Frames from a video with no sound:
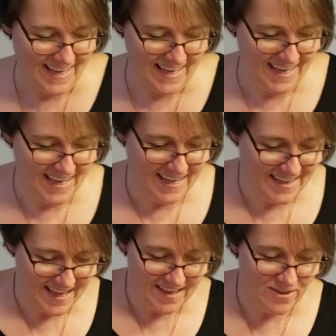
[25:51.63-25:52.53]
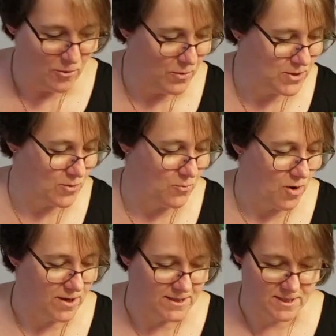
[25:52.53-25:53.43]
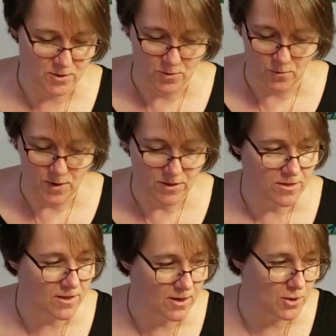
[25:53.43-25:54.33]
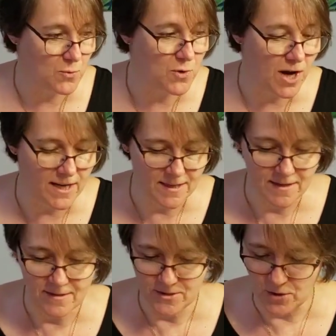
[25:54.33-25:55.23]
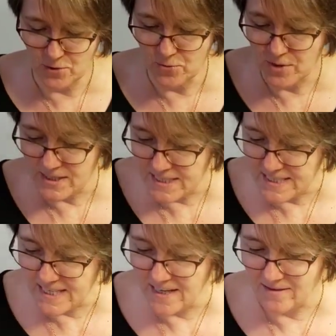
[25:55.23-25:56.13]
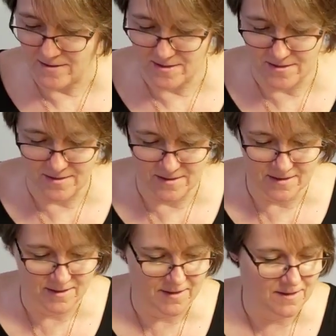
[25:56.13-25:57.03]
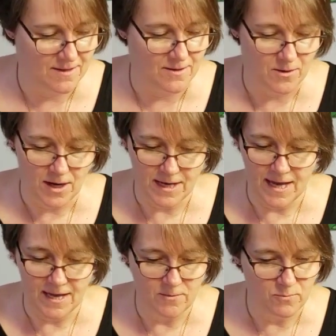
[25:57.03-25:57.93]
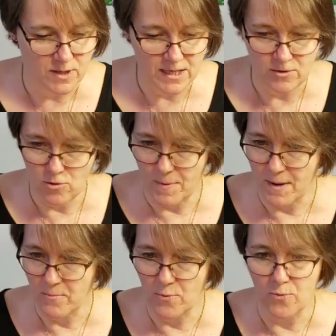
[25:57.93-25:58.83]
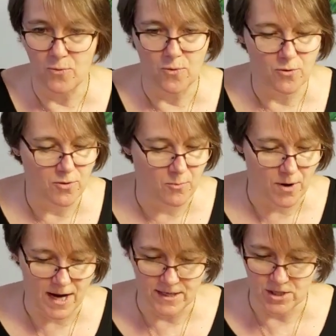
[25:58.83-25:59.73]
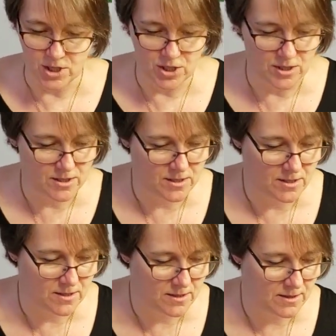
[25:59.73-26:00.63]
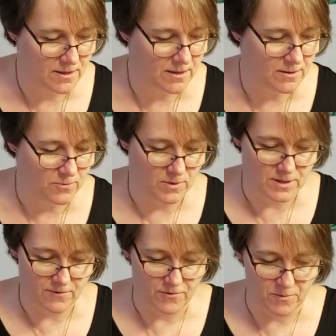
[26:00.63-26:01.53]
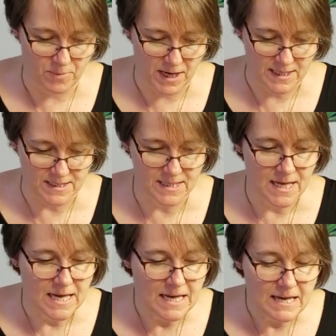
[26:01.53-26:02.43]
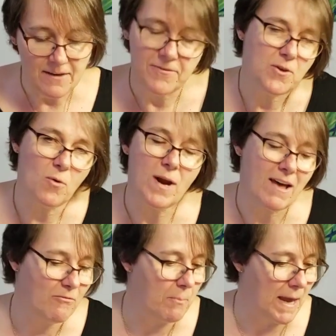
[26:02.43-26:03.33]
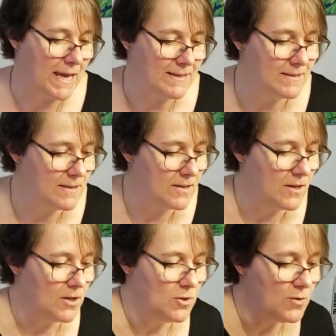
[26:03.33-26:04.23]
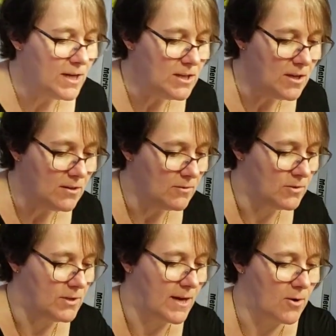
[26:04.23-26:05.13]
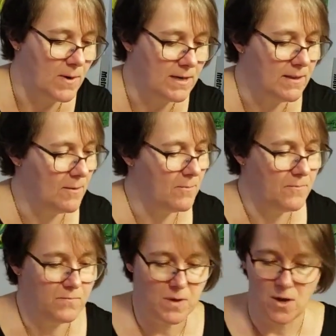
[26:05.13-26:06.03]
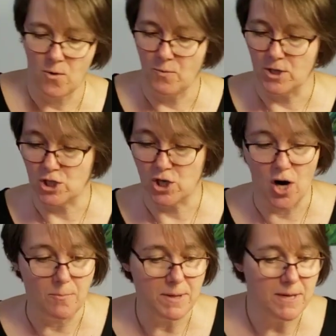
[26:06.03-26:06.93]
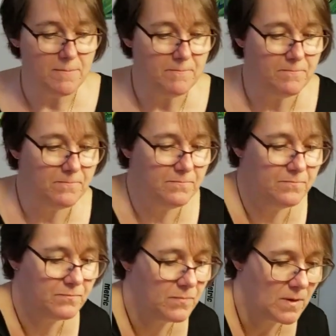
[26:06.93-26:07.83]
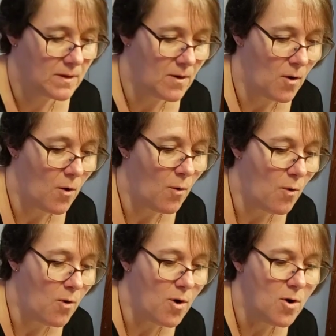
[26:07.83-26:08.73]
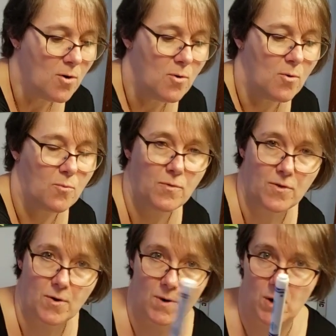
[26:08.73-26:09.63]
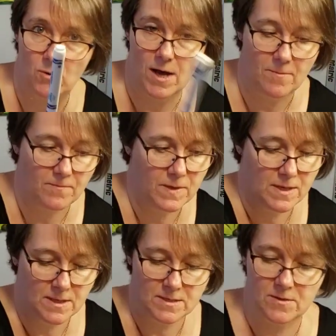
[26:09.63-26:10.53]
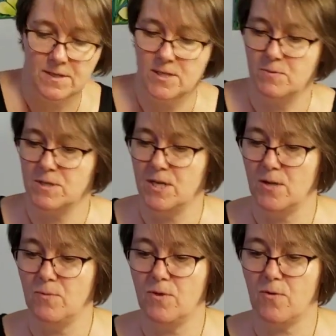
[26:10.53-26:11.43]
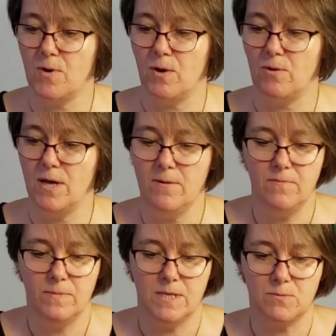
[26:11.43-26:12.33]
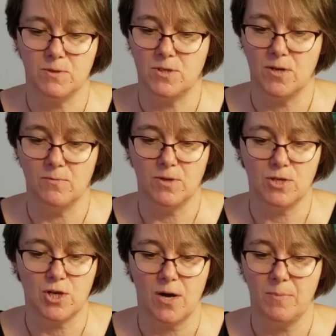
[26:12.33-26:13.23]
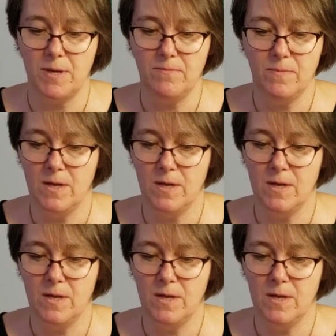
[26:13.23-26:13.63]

And then the wizard wands with the glue gun to do the details. Again, with either the bamboo or the branch with different paints. If don't have paint, you can decorate them with Sharpie or with the Crayola. So this was done with the Crayola. This was done with the Sharpie.